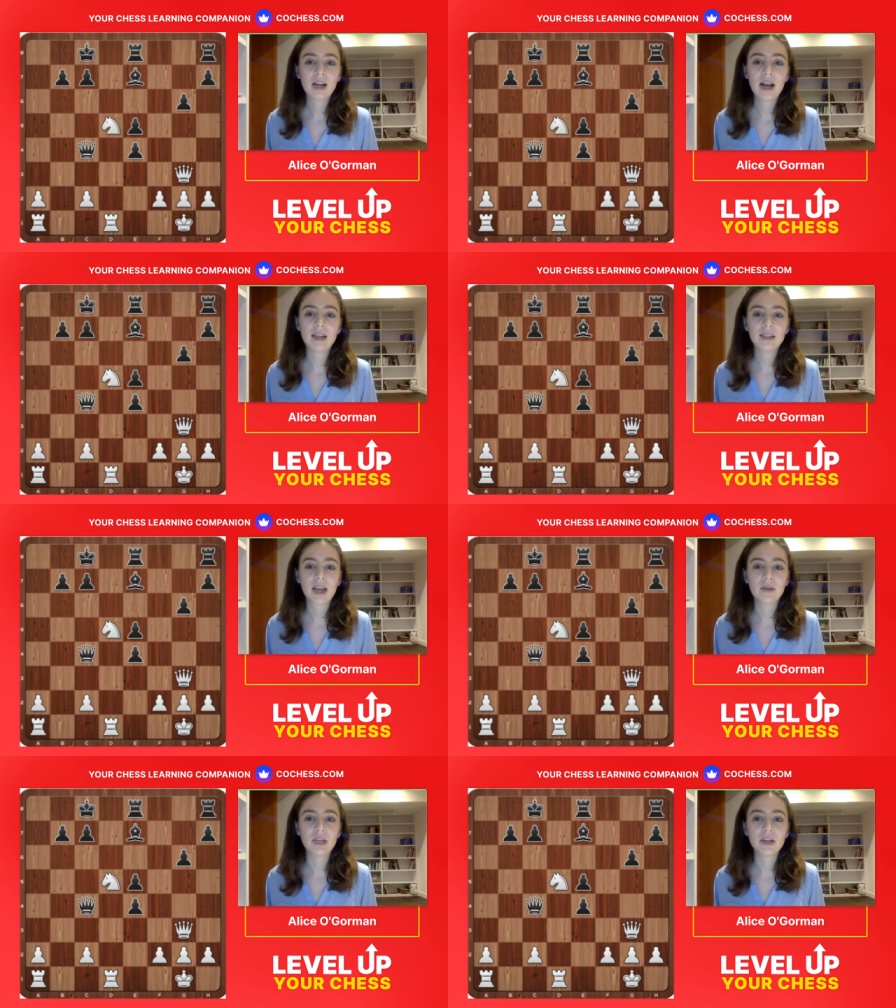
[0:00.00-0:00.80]
Let's
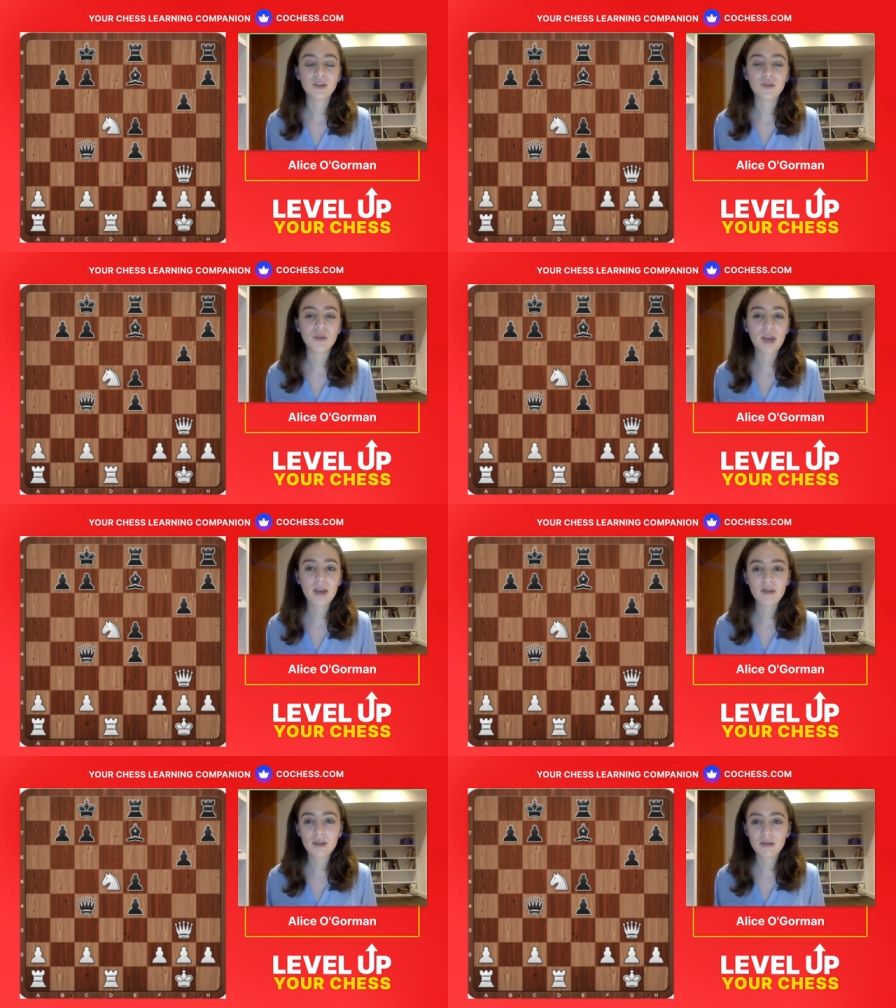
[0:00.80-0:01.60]
count here. So if you
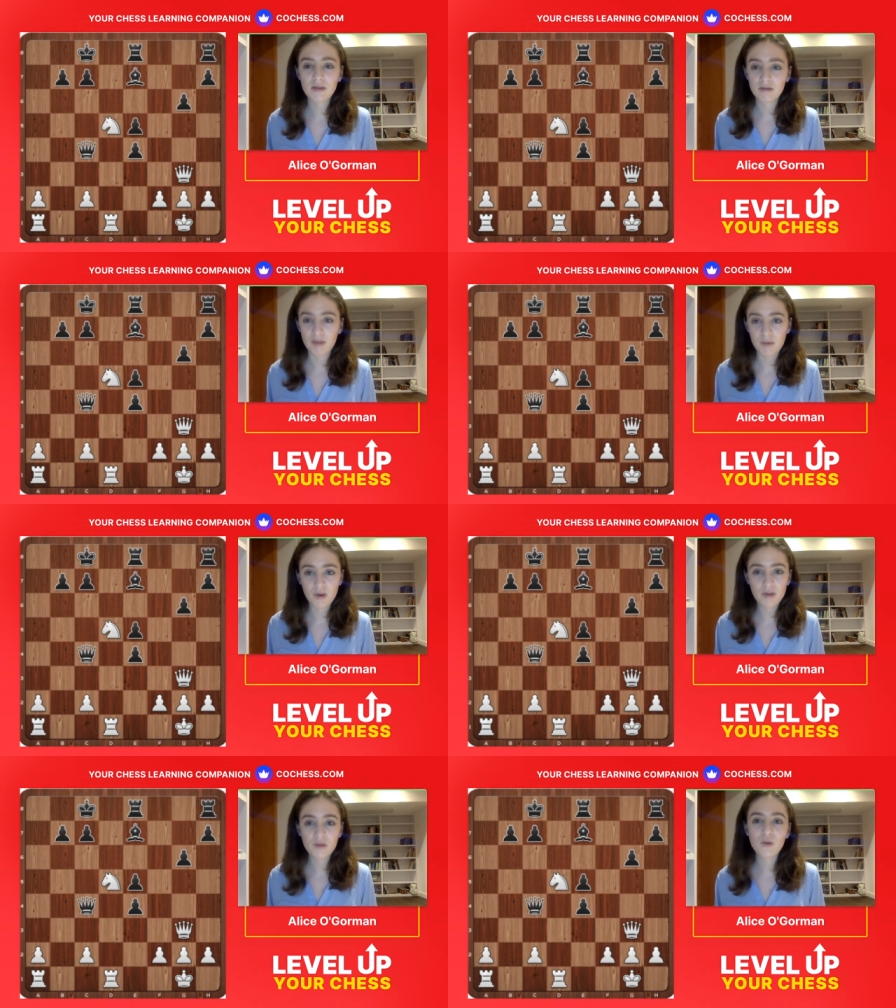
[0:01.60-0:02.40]
count they
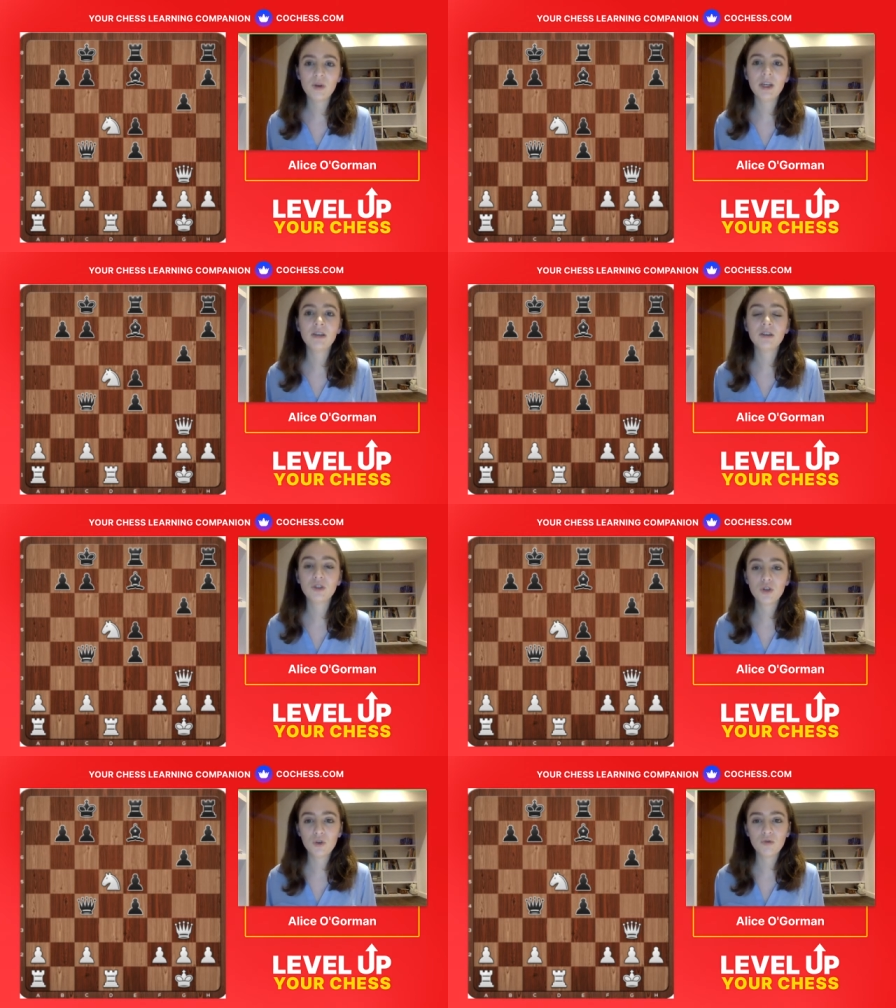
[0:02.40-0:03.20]
both have a queen,
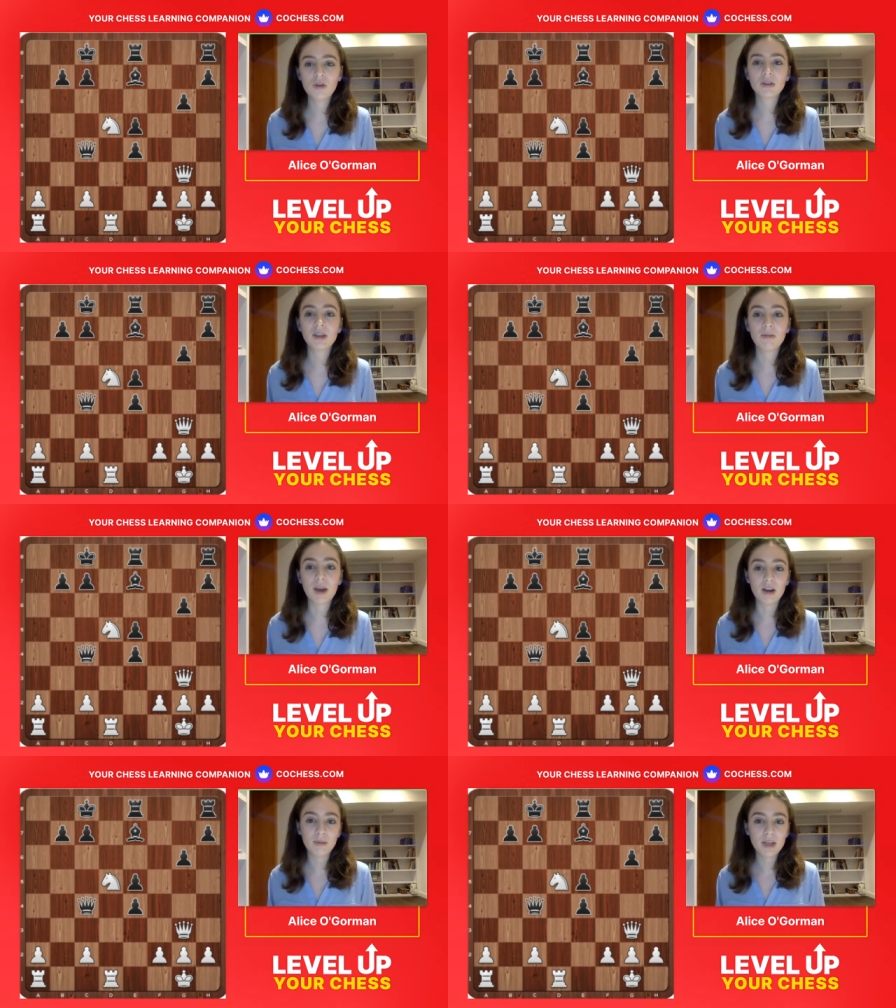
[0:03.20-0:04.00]
2 rooks, a
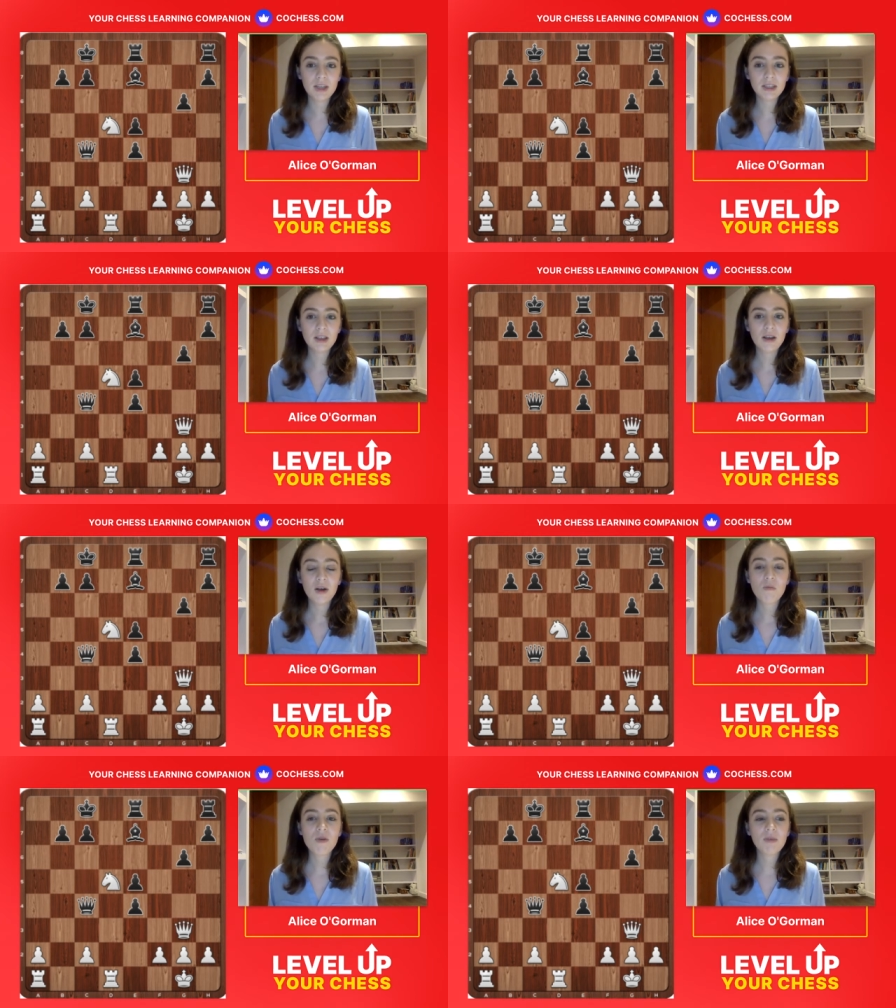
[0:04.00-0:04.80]
minor piece,
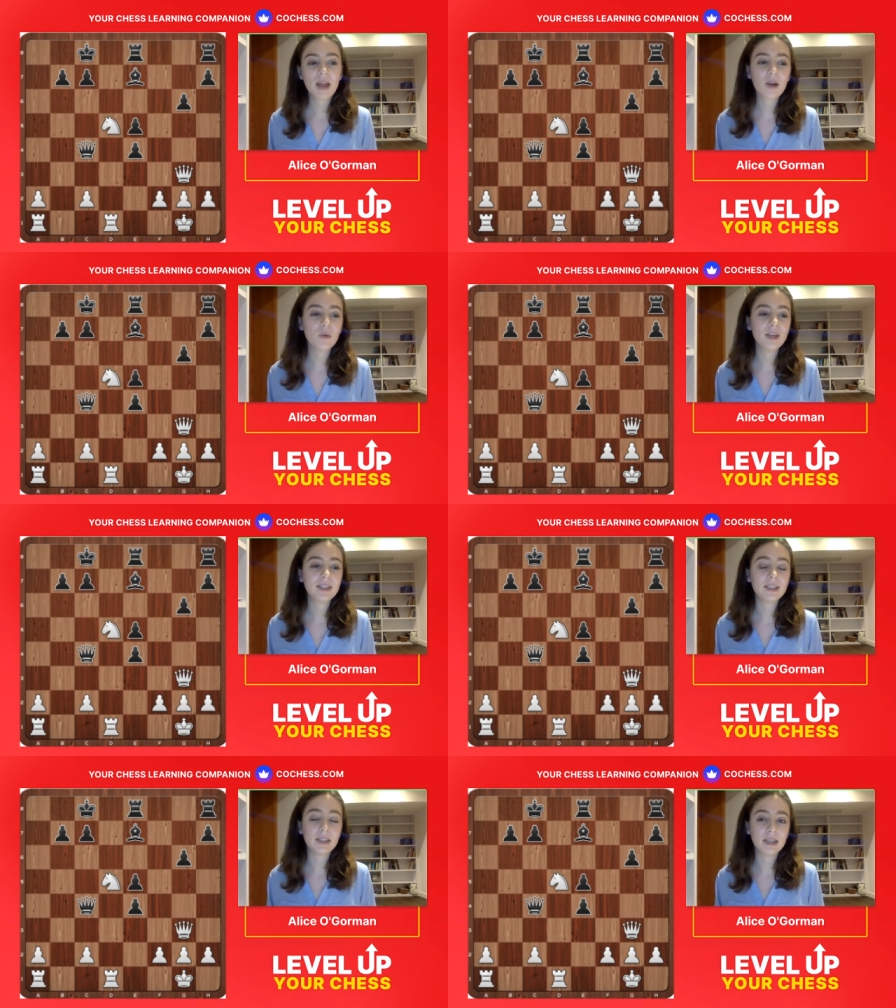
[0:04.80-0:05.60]
but black we
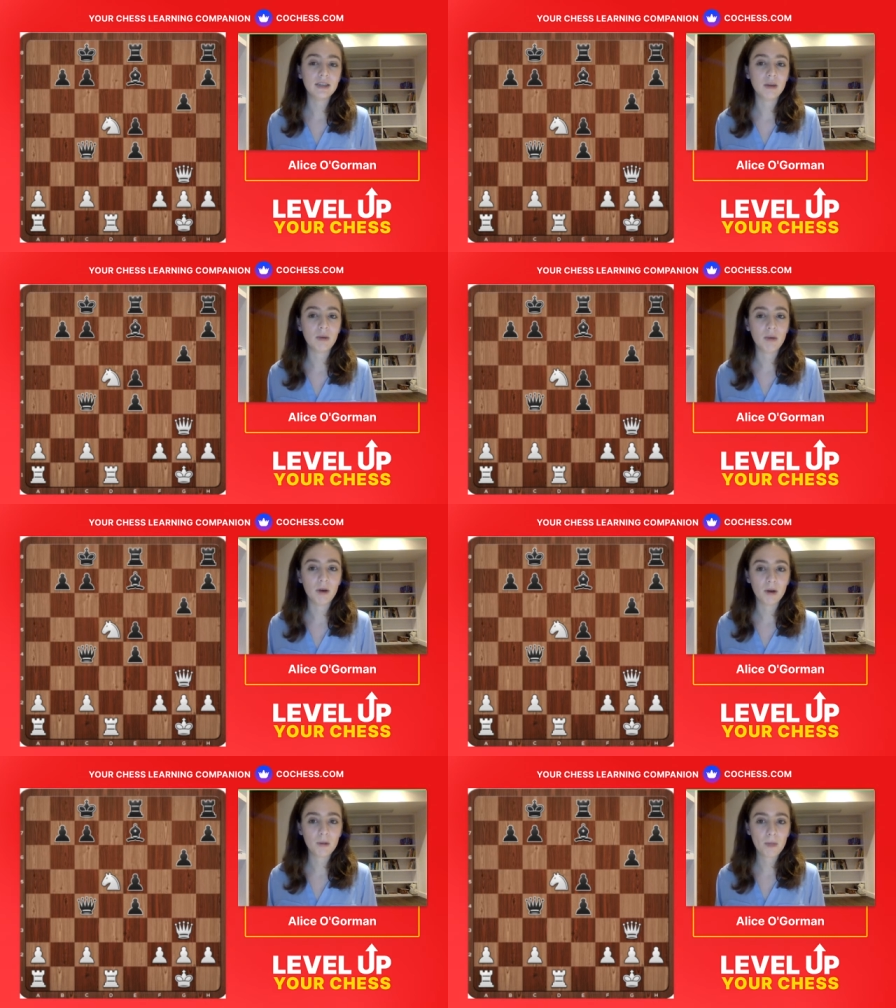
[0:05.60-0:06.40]
can see is up a pawn.
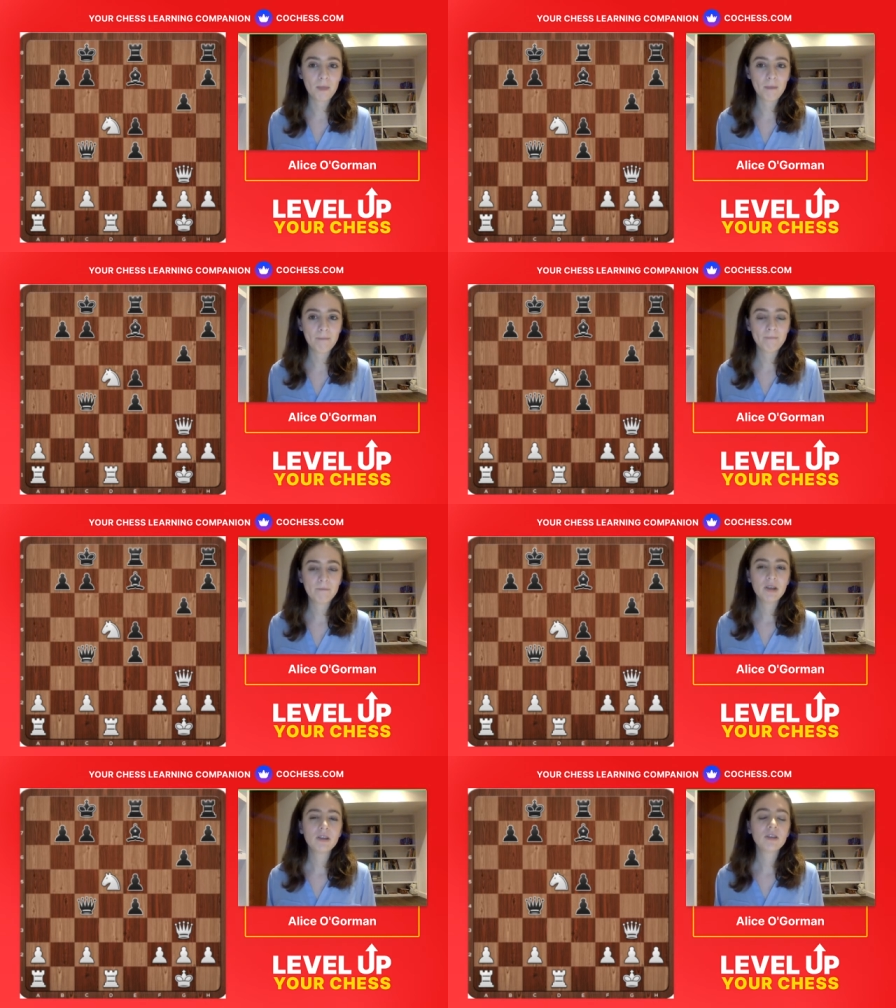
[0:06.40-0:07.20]

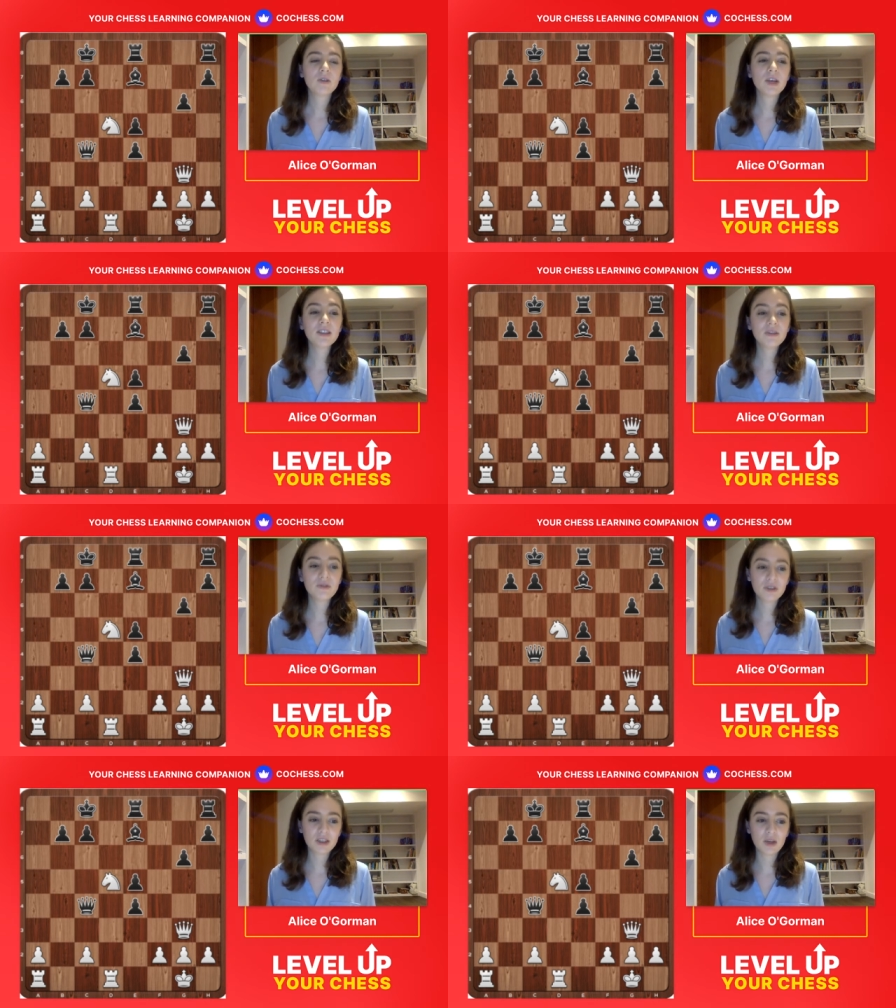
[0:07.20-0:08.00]
So that's the
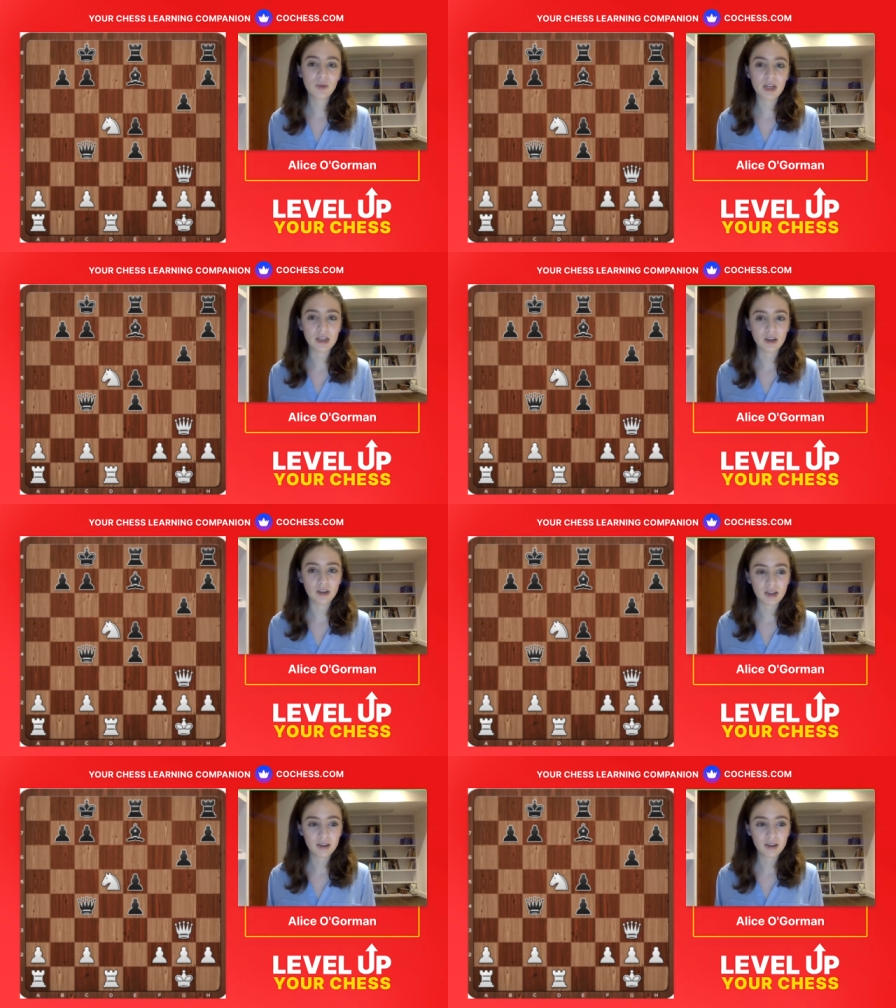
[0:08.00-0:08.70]
first thing we need to look